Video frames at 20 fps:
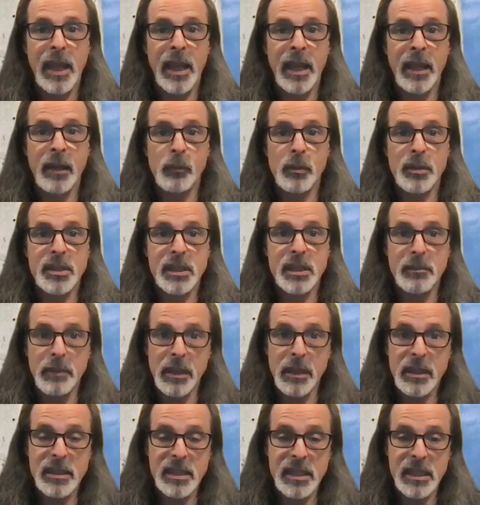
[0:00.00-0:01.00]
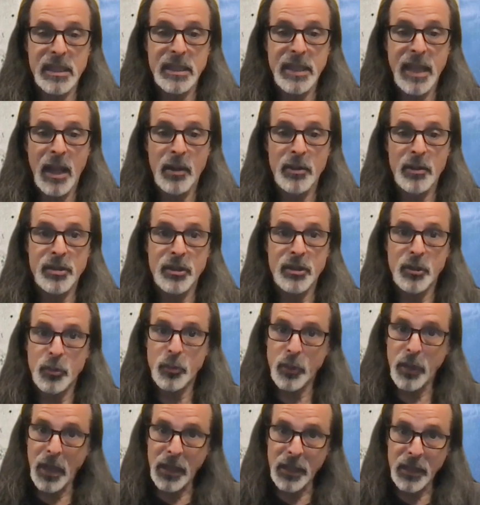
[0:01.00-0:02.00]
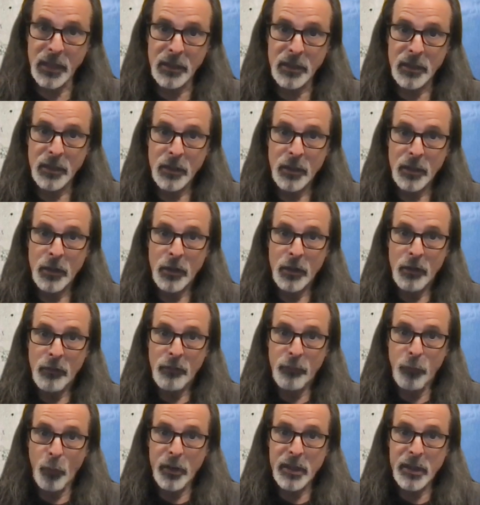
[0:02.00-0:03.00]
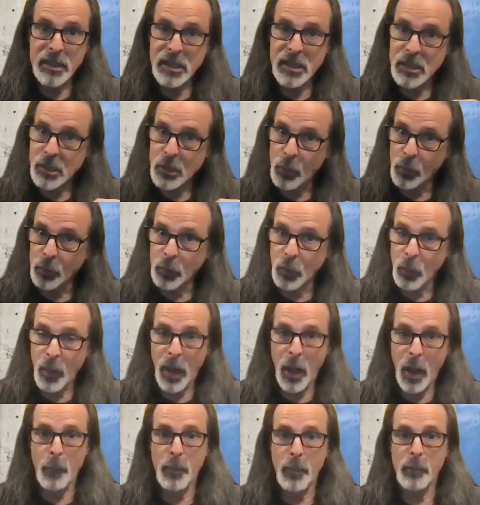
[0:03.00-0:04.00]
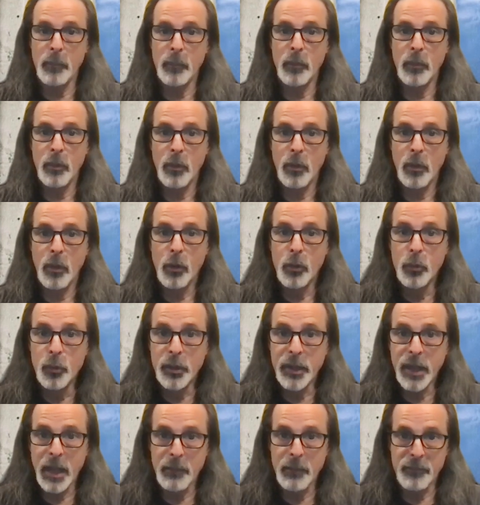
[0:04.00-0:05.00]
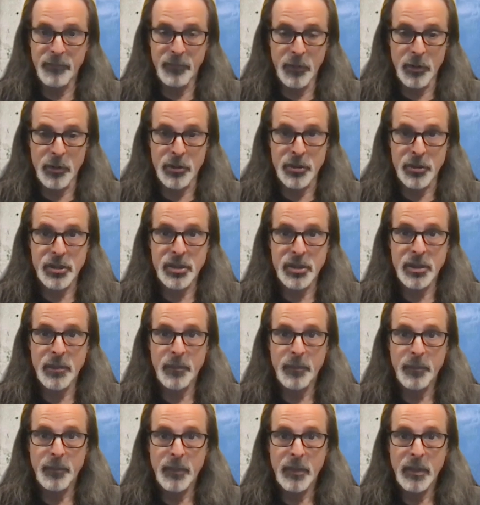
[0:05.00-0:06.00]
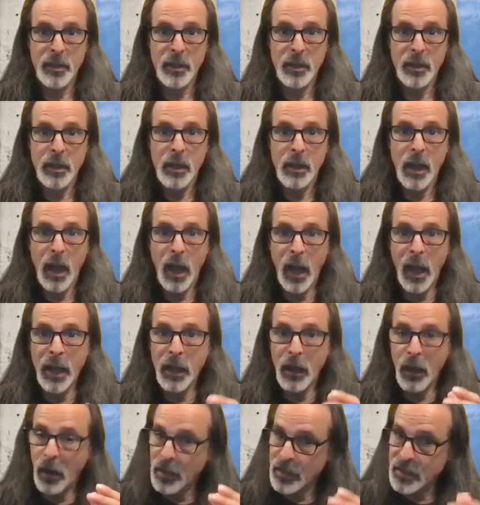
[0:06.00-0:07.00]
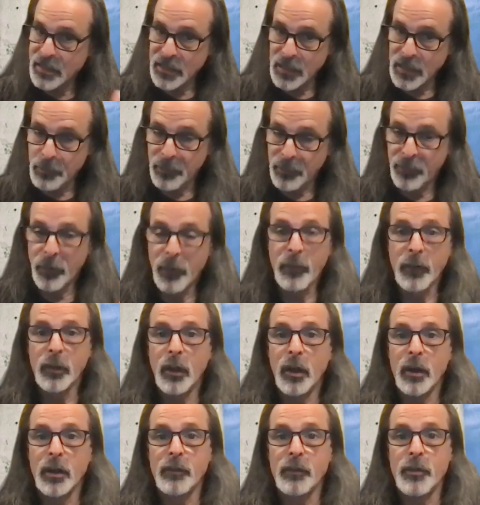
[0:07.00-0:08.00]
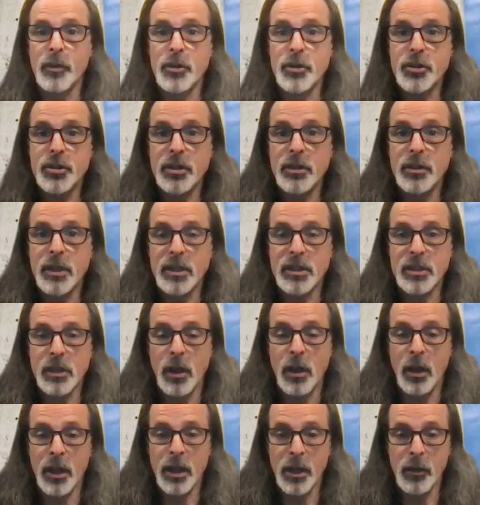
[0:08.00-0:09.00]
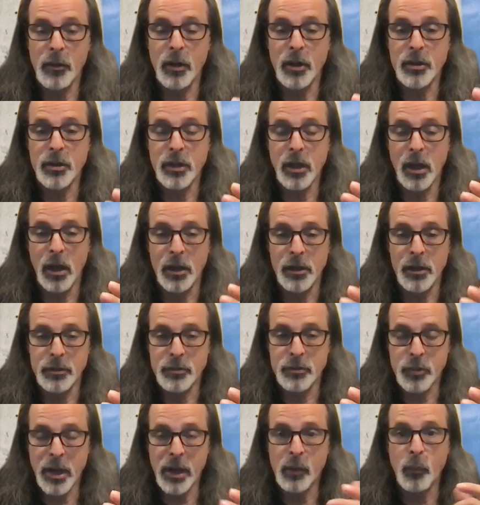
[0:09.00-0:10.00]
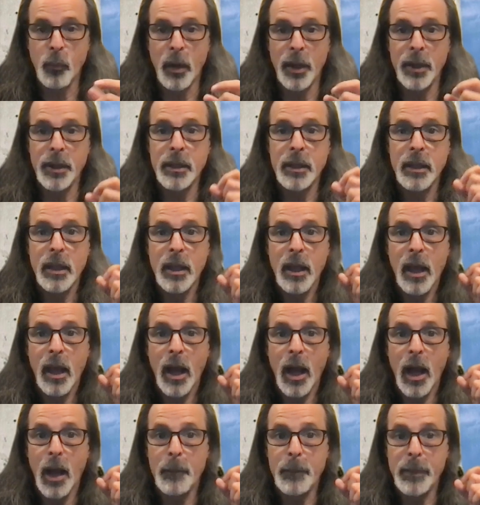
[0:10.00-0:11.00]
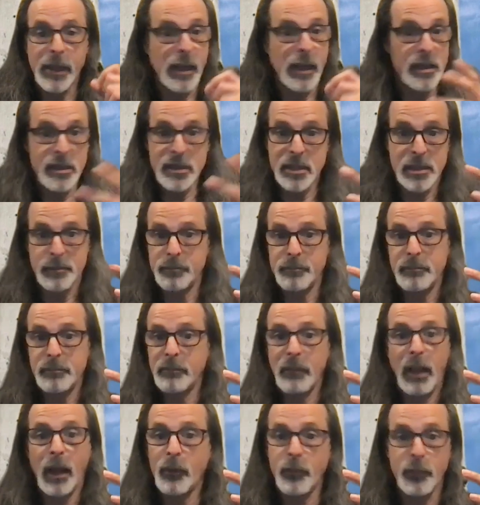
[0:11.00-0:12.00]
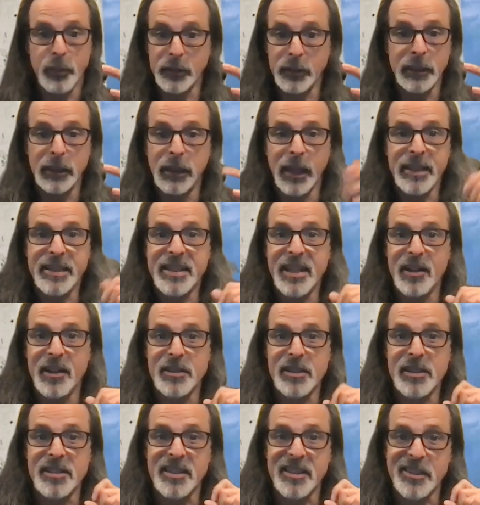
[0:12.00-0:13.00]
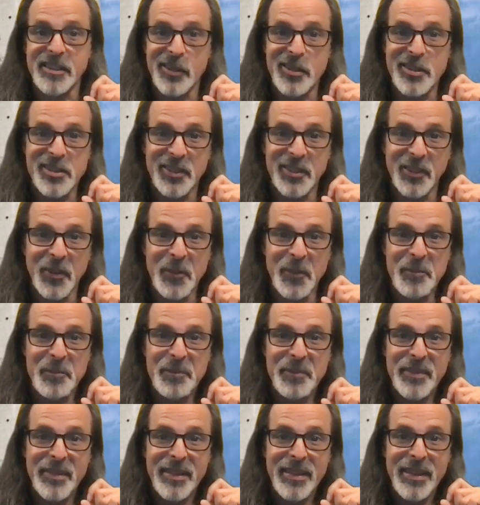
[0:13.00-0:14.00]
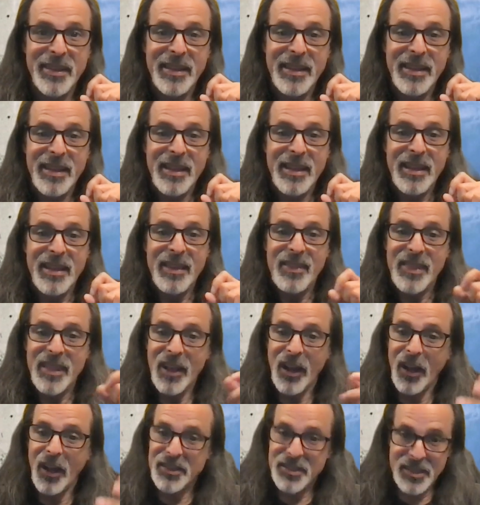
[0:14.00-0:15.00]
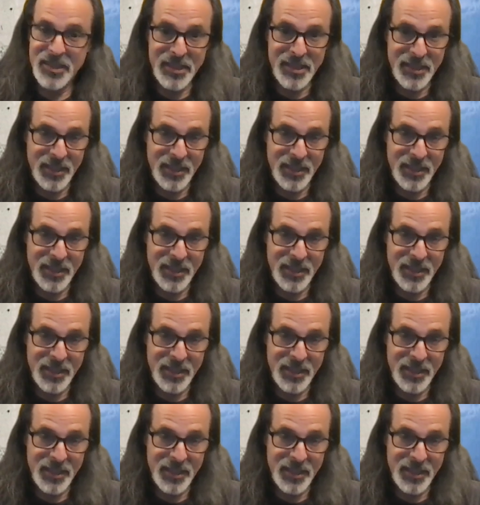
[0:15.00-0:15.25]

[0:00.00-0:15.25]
and was the mix that Townsend created for his solo album, Who Came First. I honestly prefer the longer version that's here on track one because I really like Townsend's guitar solo. The Odds and